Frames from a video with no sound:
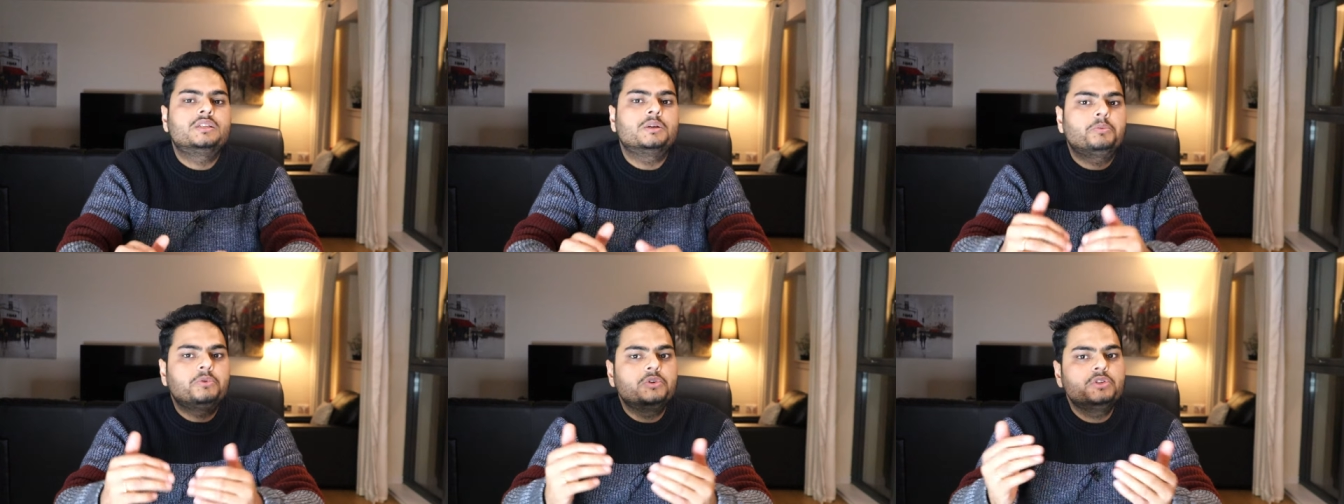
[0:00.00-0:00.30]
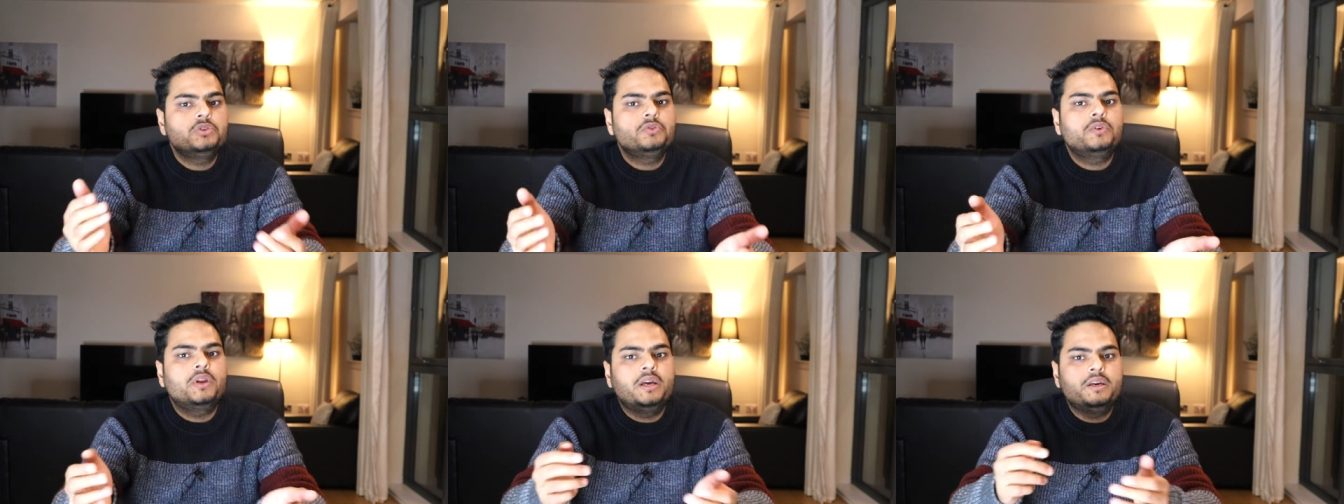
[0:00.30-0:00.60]

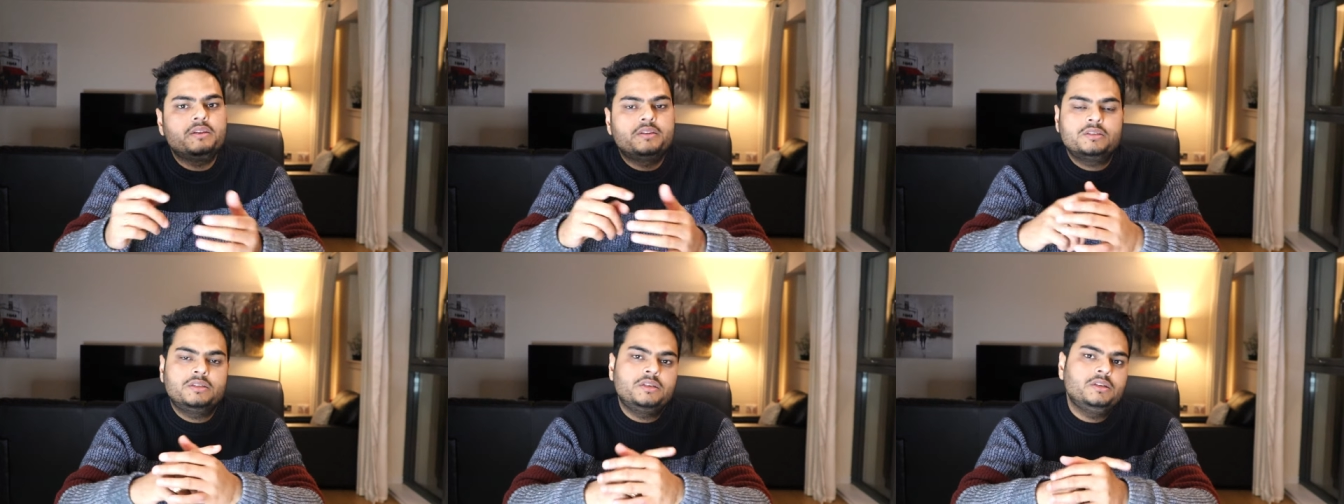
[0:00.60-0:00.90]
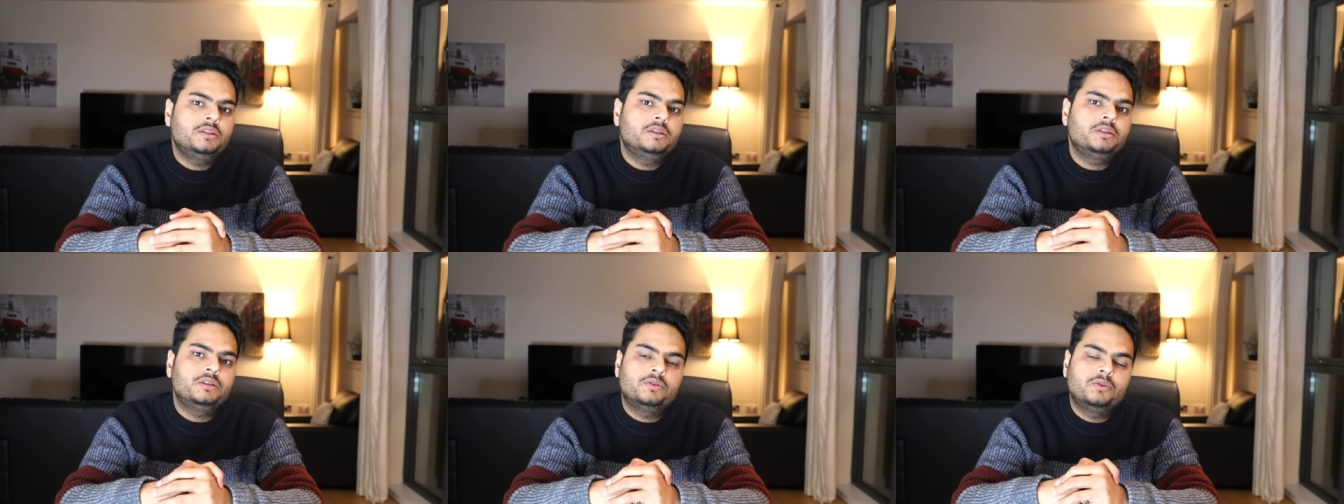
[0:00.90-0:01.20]
suppose you like
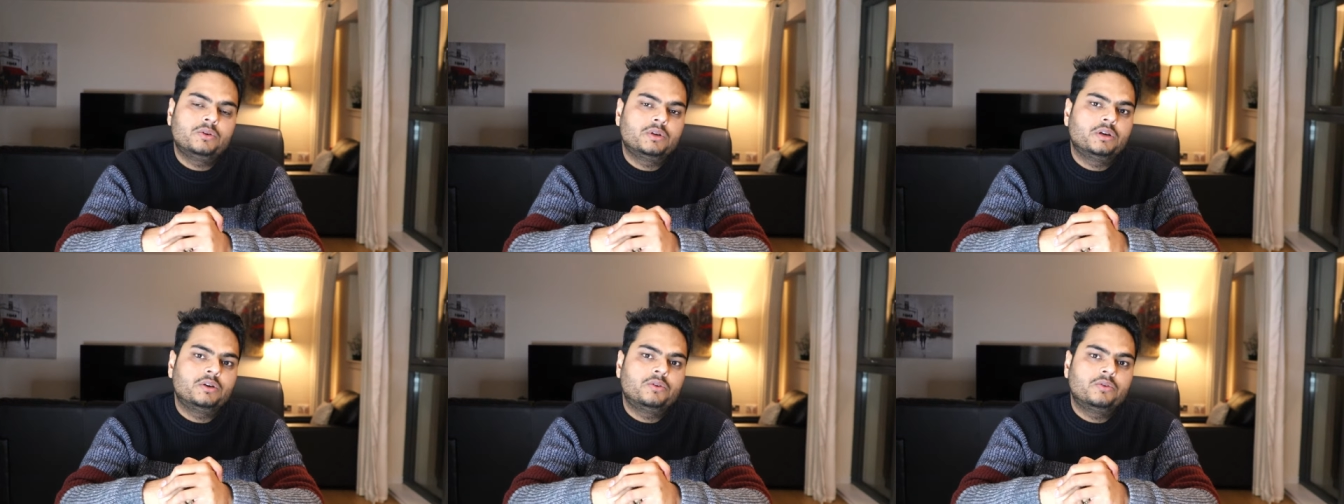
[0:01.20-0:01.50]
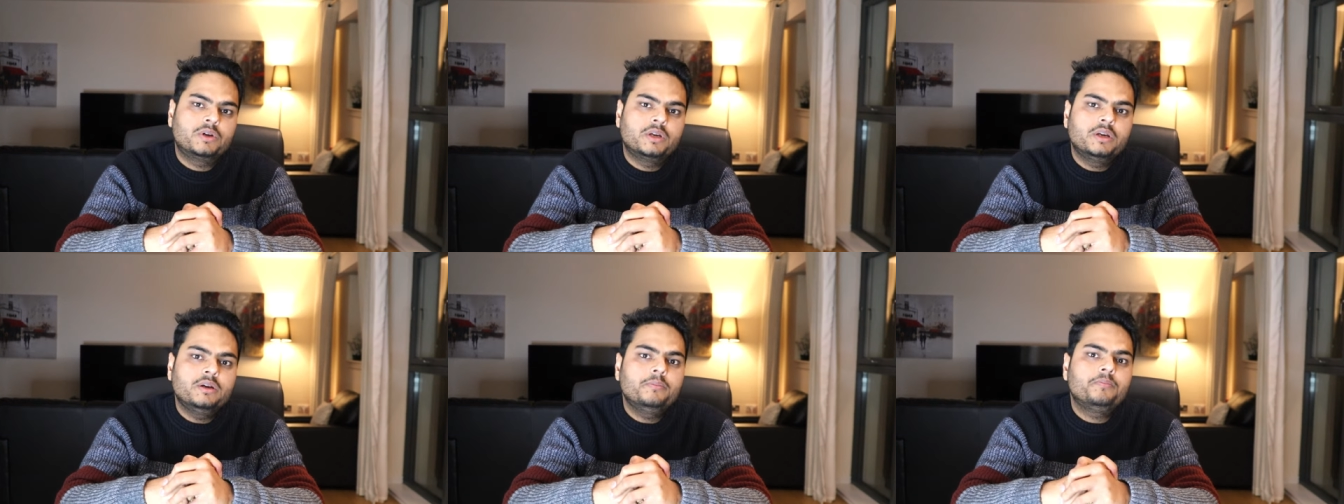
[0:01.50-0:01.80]
sachin tendulkar
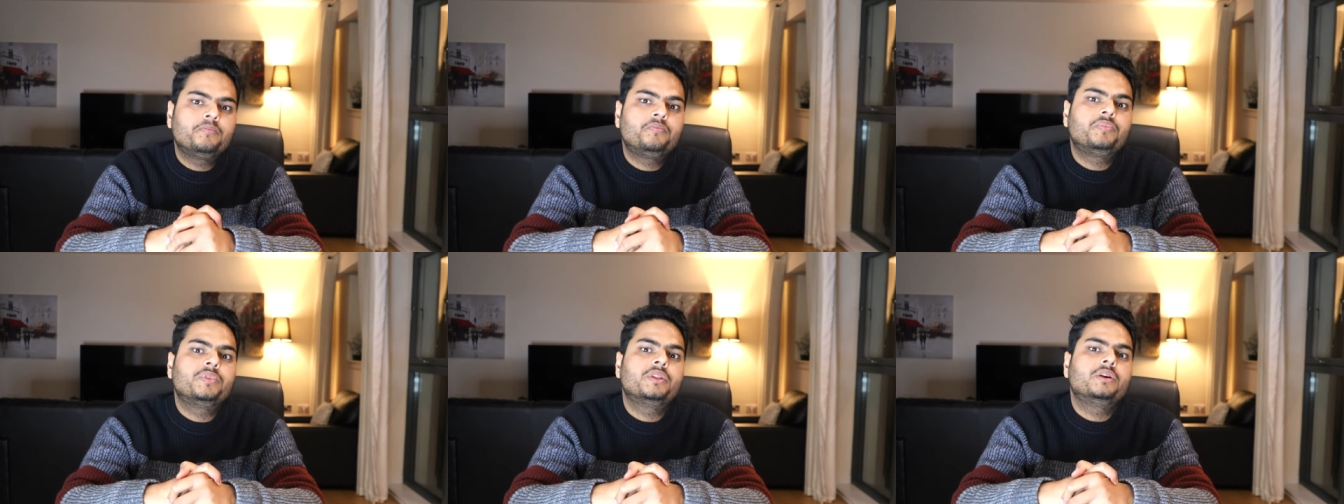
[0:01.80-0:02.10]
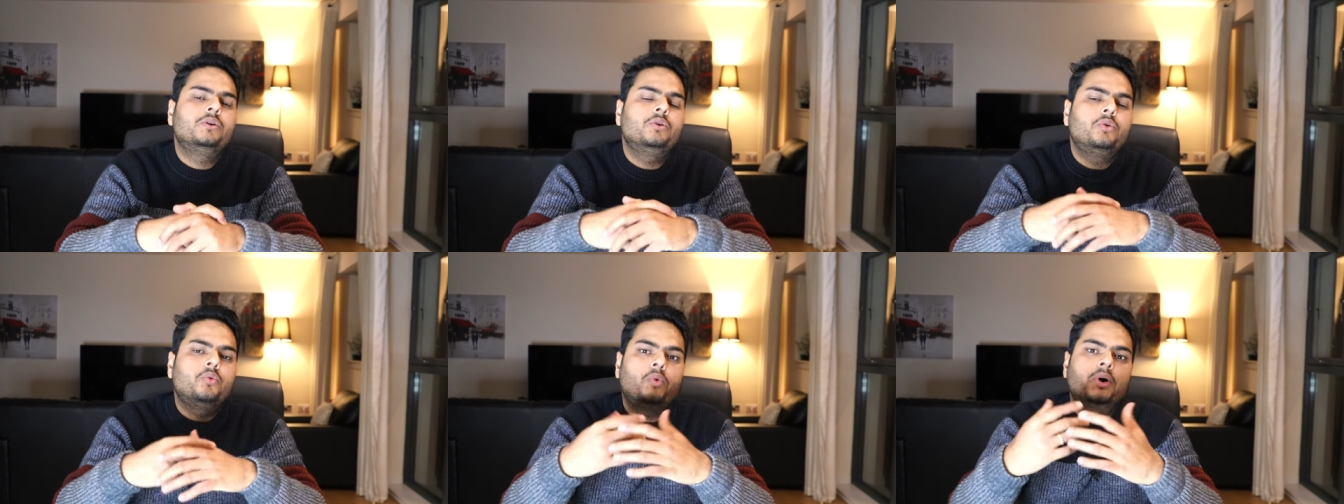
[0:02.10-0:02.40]
okay
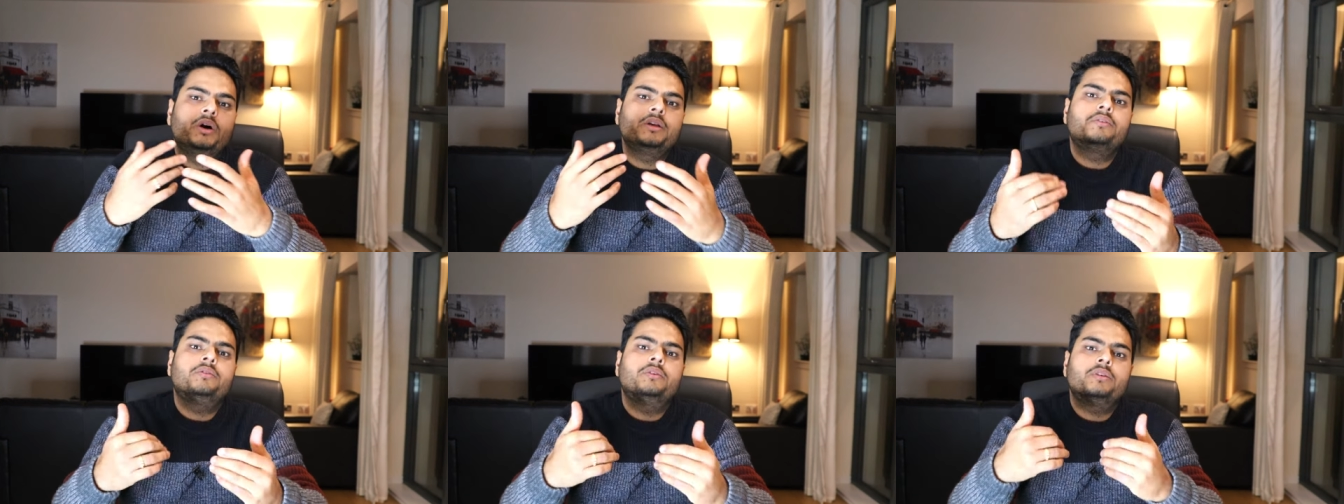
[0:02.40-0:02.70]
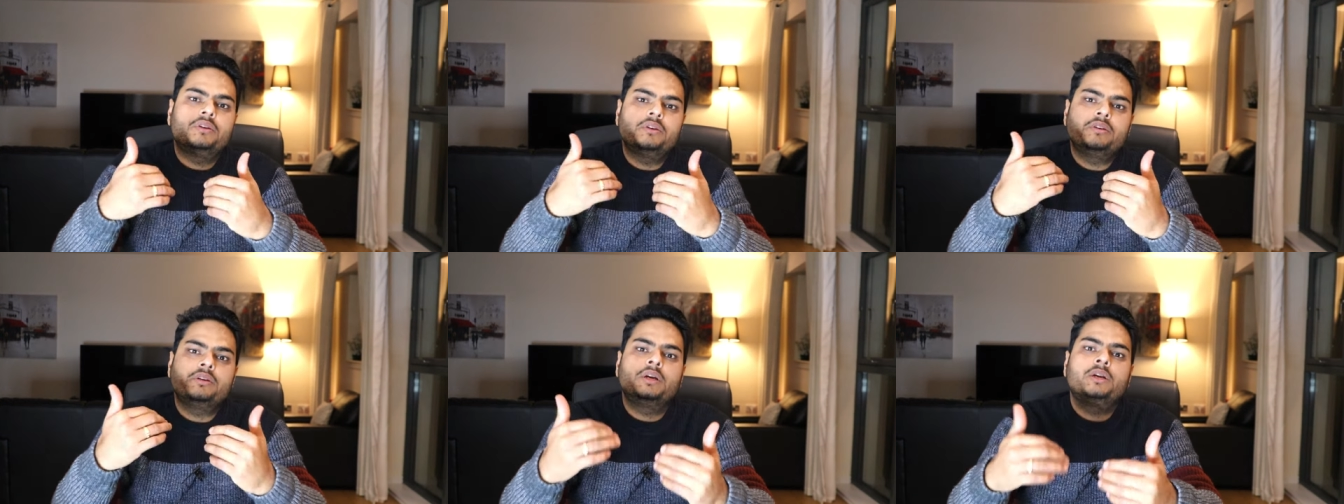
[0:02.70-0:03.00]
watch
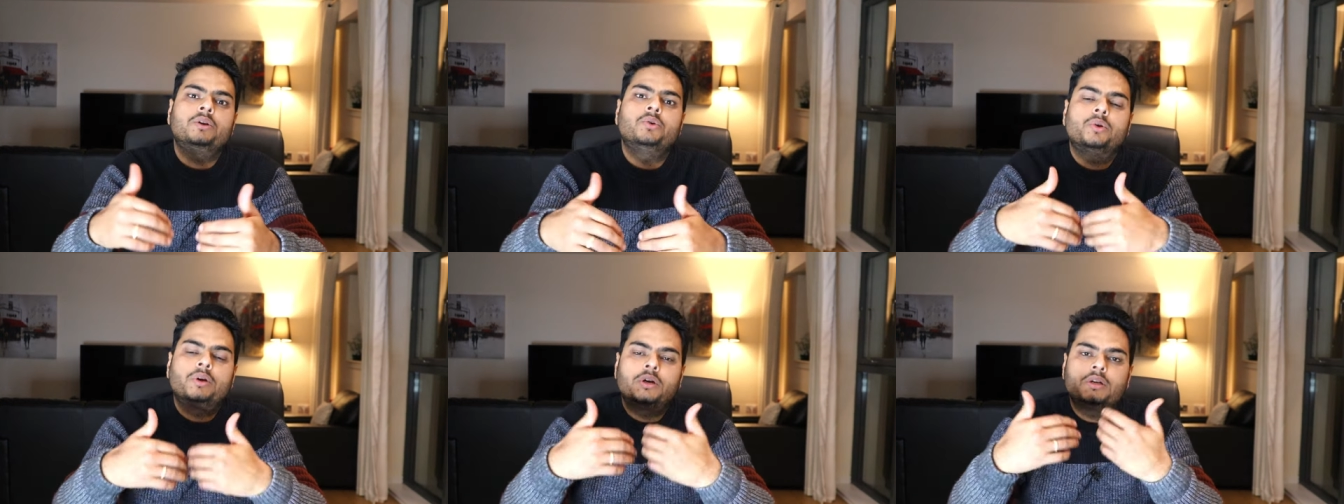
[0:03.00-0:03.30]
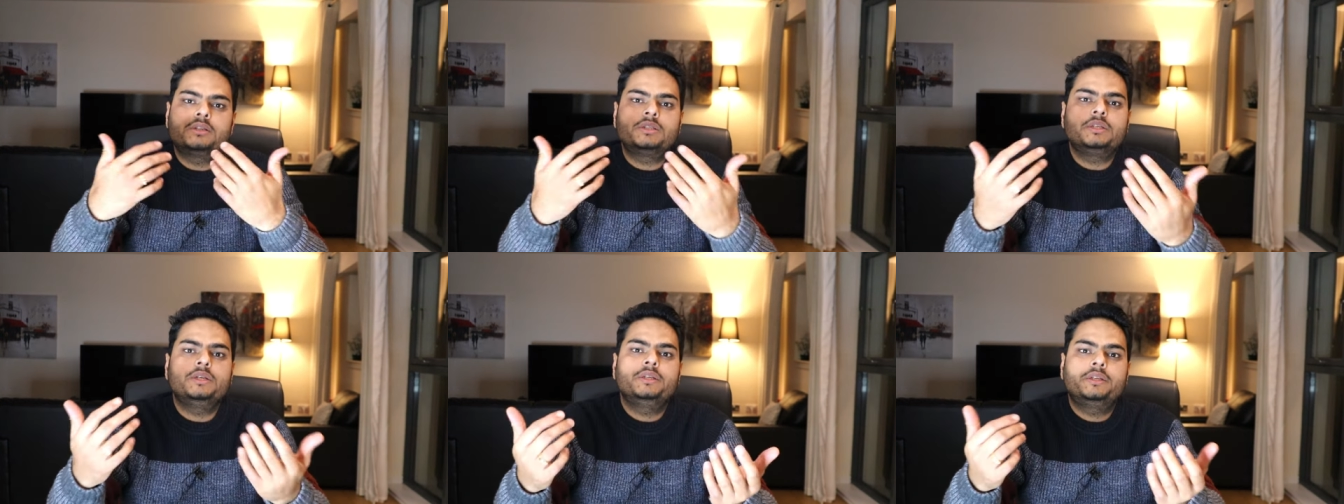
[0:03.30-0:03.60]
Sachin
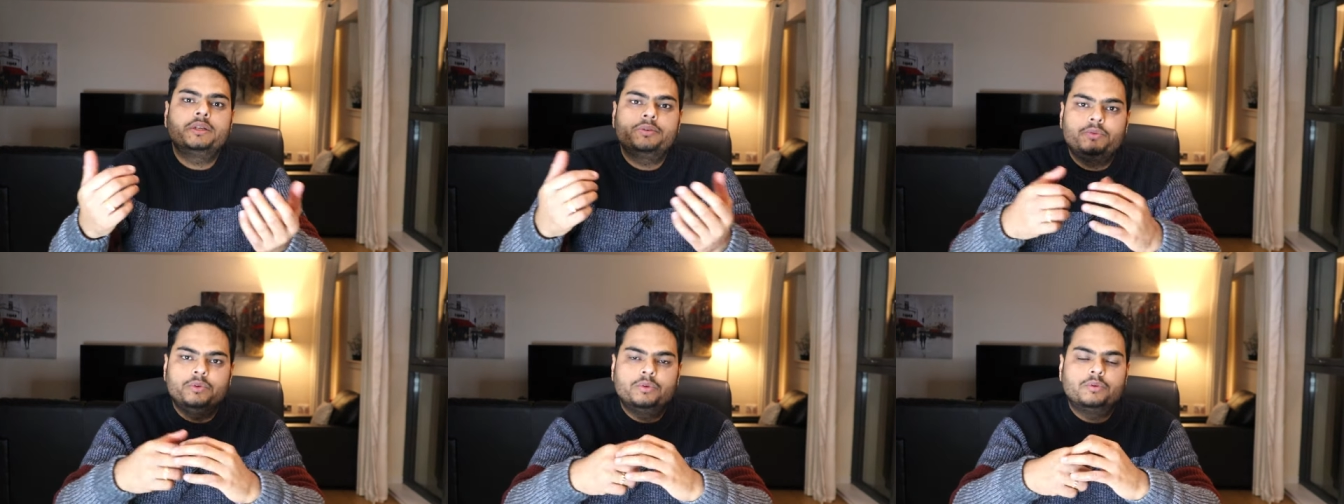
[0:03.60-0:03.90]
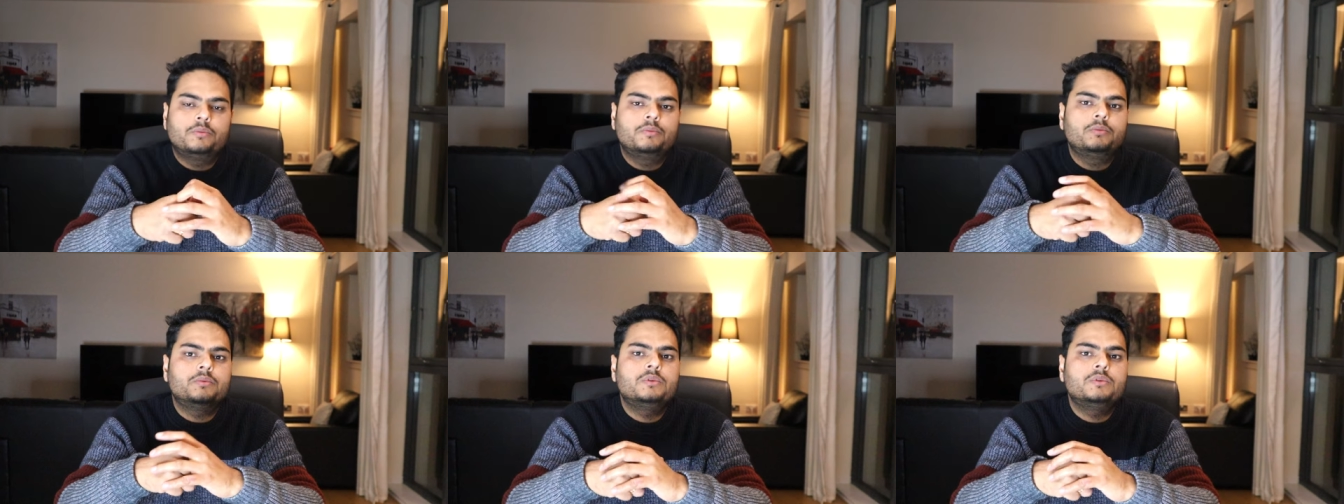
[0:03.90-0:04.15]
Tendulkar's interview.